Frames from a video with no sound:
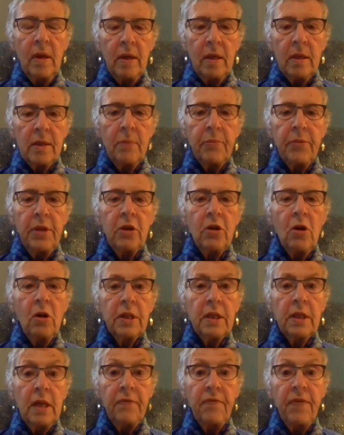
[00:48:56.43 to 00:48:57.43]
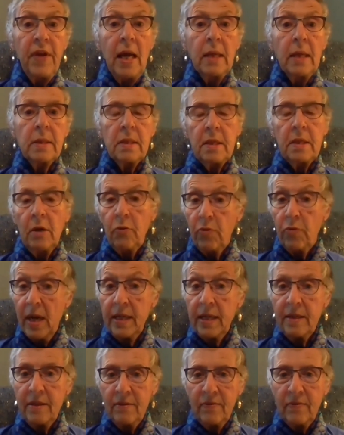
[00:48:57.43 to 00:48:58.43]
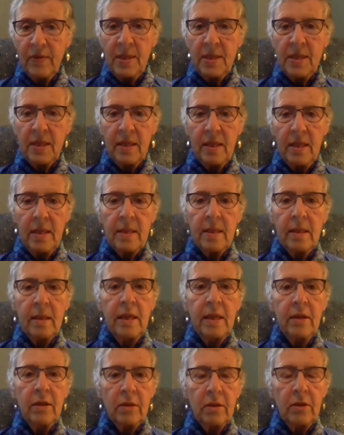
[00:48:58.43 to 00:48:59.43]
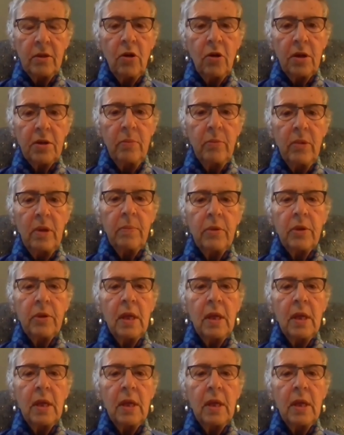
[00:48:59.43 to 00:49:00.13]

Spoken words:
something called an advanced directive is a legal document,